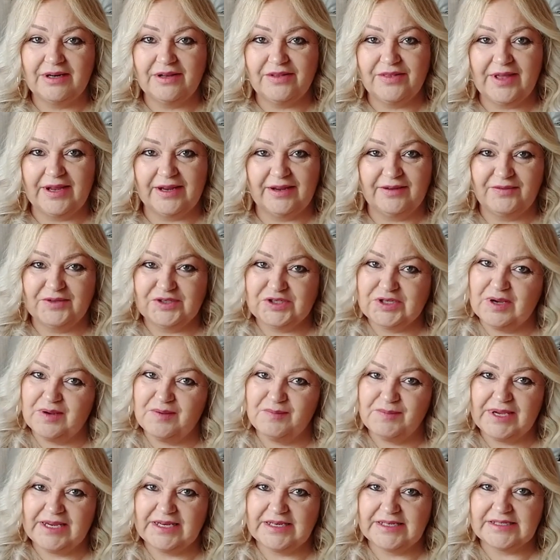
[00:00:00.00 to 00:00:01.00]
Thank you for joining
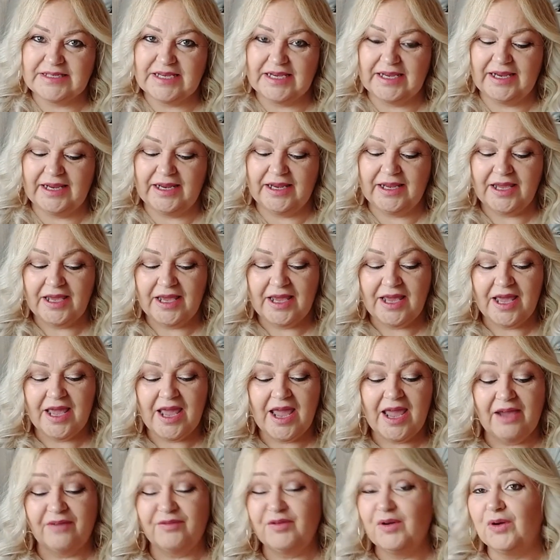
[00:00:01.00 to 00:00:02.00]
me today.
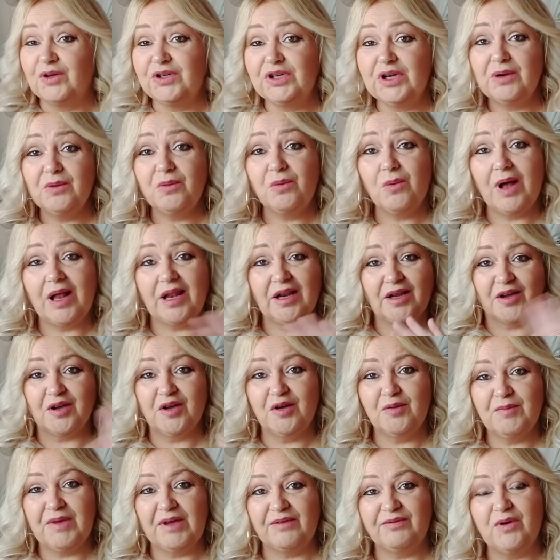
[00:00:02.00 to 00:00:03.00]
If you're new,
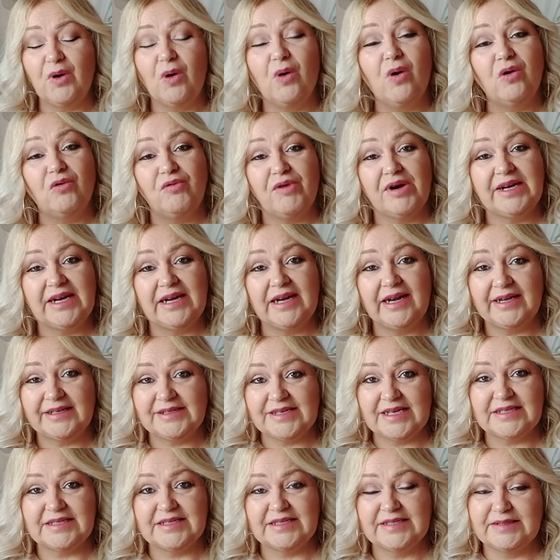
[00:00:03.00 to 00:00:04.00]
welcome. If you're already an
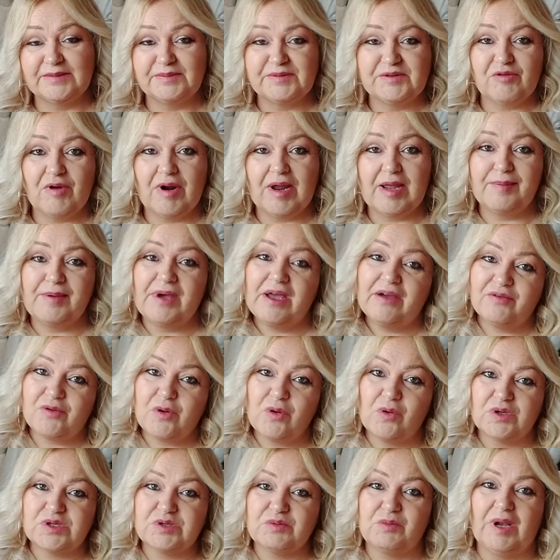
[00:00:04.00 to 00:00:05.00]
existing subscriber, of
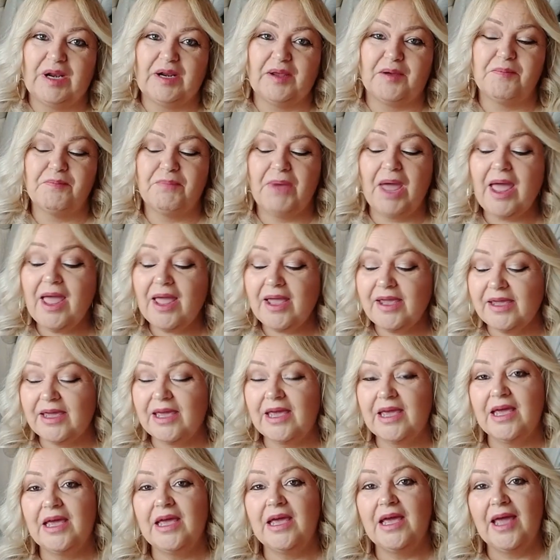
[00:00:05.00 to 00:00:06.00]
course, welcome back.
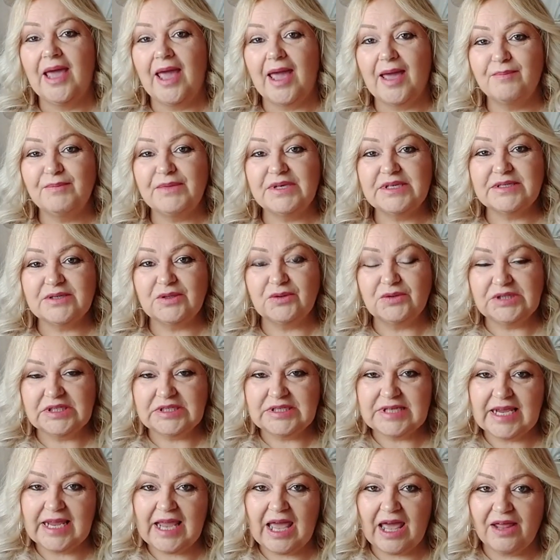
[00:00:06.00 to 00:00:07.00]
So
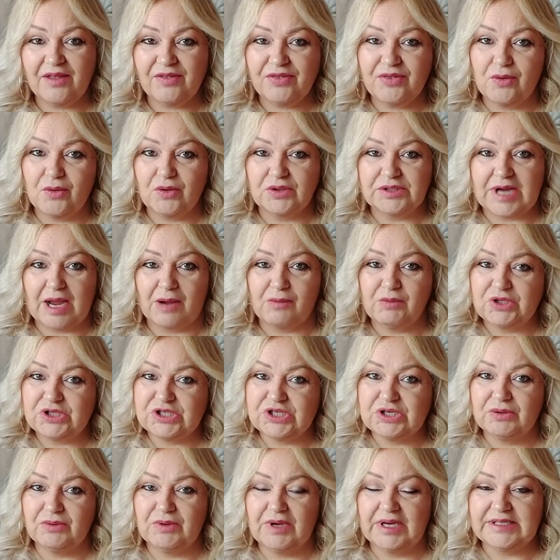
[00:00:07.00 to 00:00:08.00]
today I thought I would
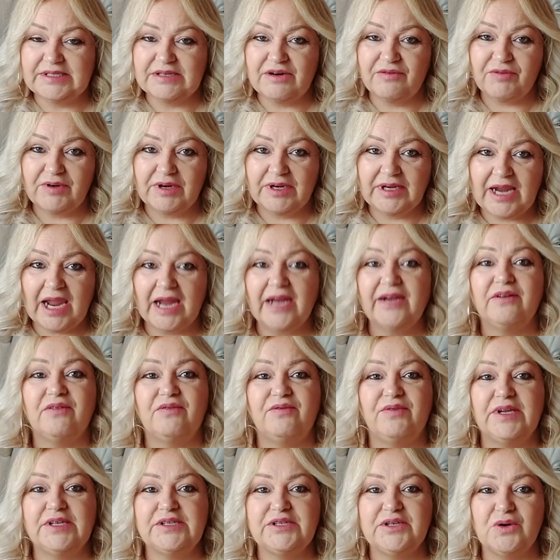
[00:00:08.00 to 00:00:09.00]
do a different kind of
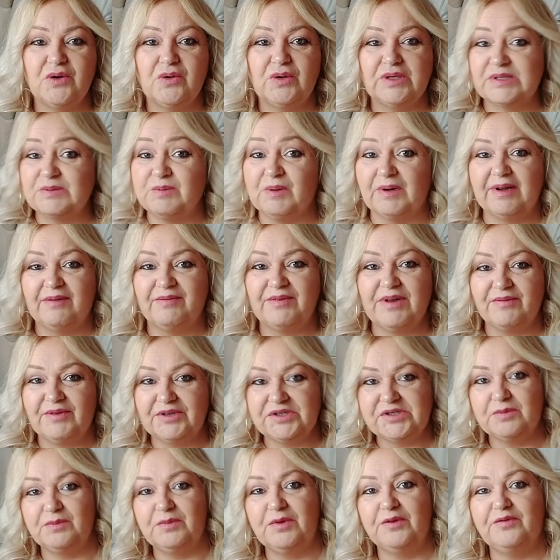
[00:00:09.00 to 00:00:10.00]
video. It's one I've never
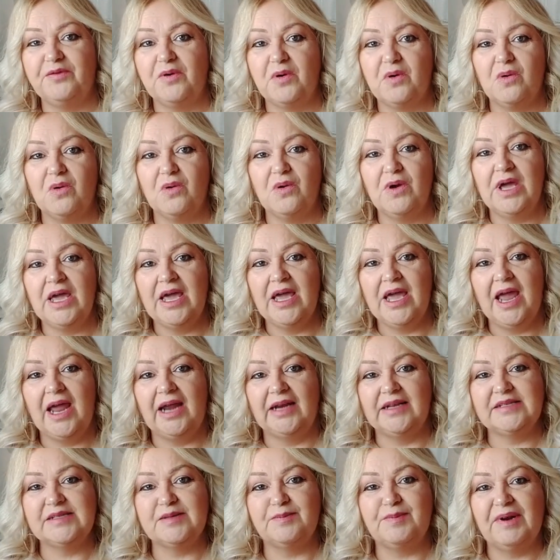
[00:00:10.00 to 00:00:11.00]
done before and
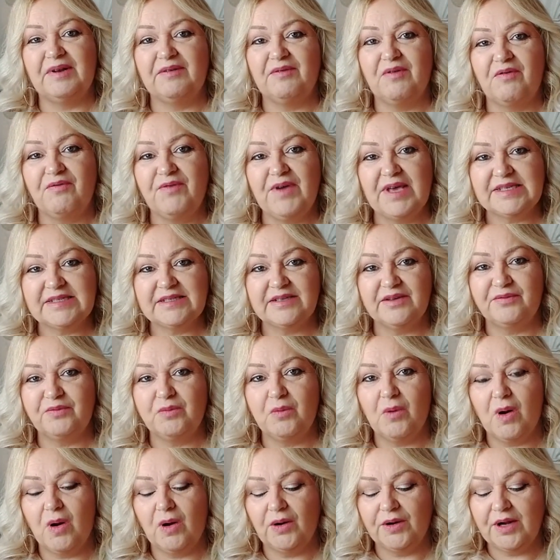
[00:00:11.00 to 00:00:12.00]
it's a bit of a festive
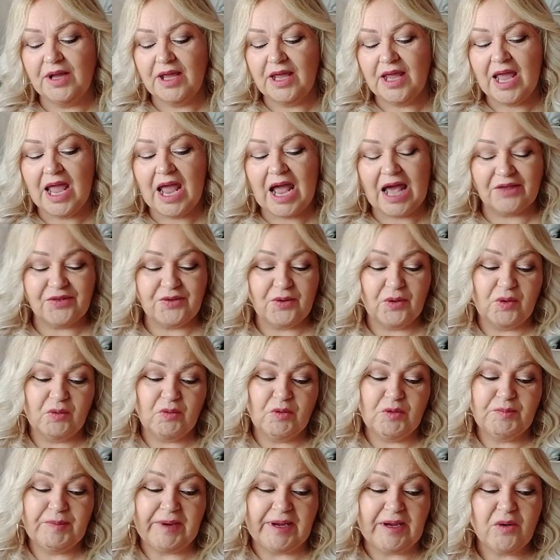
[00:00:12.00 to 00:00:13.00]
one. I thought it
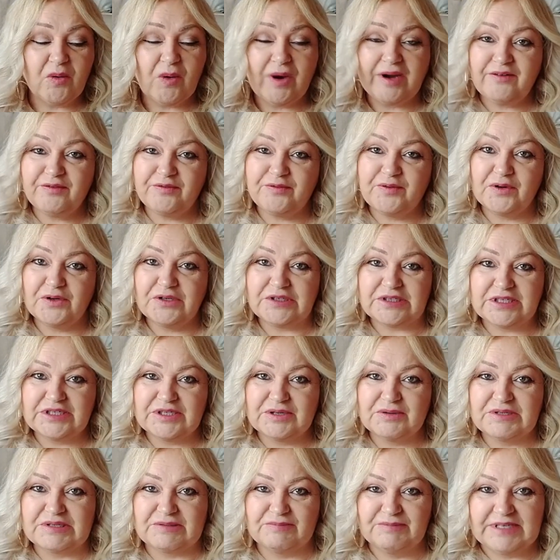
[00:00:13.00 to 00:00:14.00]
would be quite fun to
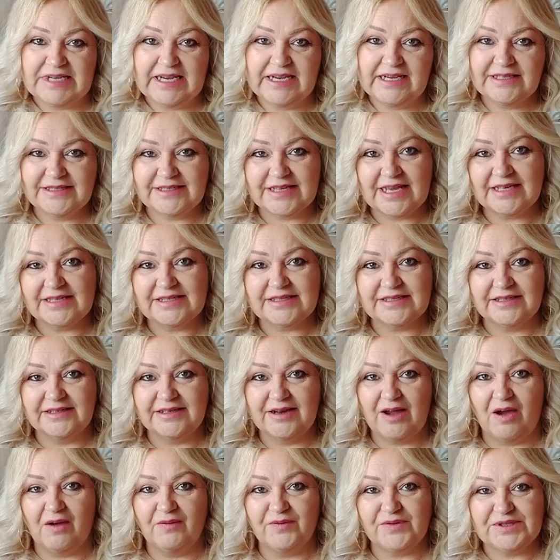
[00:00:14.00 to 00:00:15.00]
do some taste testing
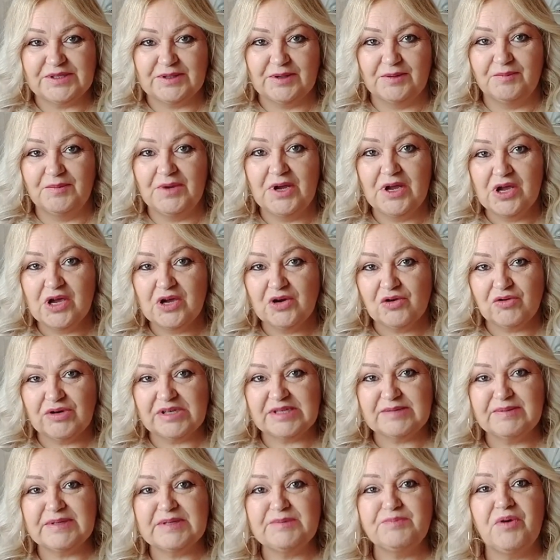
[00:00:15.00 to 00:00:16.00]
of some
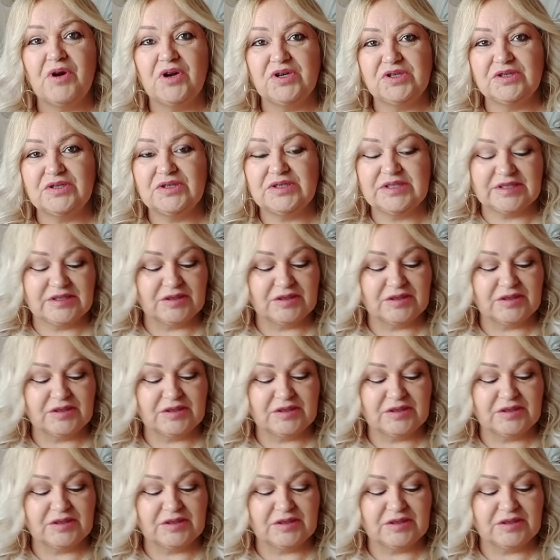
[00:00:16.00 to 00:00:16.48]
Christmas products.